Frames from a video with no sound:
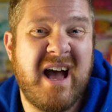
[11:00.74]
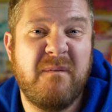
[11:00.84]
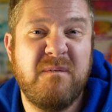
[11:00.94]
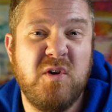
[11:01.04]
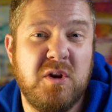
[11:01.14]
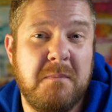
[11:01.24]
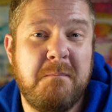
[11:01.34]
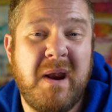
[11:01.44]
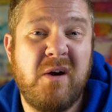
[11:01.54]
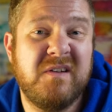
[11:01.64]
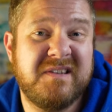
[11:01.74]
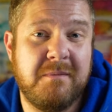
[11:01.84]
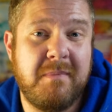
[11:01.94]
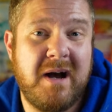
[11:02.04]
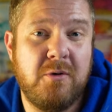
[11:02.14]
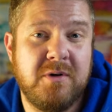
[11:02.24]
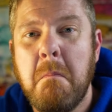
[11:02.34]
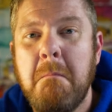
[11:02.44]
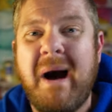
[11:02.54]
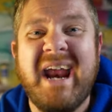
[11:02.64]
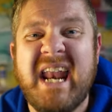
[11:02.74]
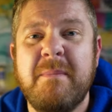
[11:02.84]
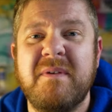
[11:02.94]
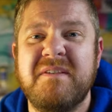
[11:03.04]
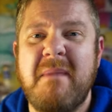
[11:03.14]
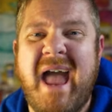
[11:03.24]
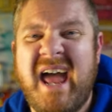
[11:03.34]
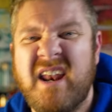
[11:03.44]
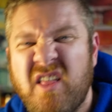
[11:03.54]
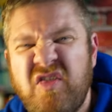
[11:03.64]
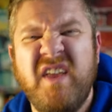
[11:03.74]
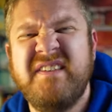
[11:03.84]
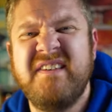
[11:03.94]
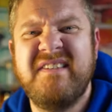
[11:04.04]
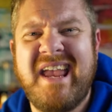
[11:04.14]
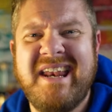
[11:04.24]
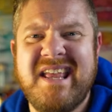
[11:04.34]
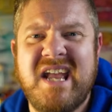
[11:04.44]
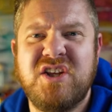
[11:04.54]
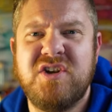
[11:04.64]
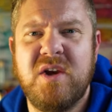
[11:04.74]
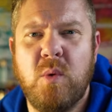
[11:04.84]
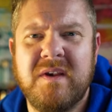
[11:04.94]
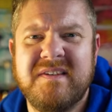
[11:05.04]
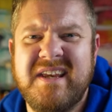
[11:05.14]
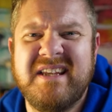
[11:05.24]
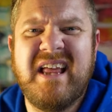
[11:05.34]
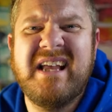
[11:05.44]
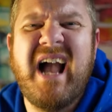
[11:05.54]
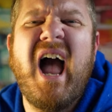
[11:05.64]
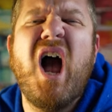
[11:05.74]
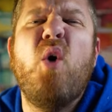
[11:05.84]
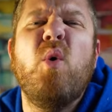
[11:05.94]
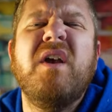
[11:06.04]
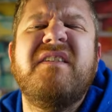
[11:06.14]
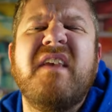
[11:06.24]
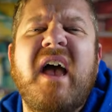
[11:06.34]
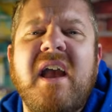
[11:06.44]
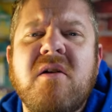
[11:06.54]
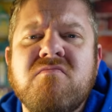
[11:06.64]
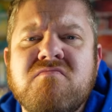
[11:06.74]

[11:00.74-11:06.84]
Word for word: not feel embarrassed about? My name is Matt, this is ADHD Whiskey, and like I always say,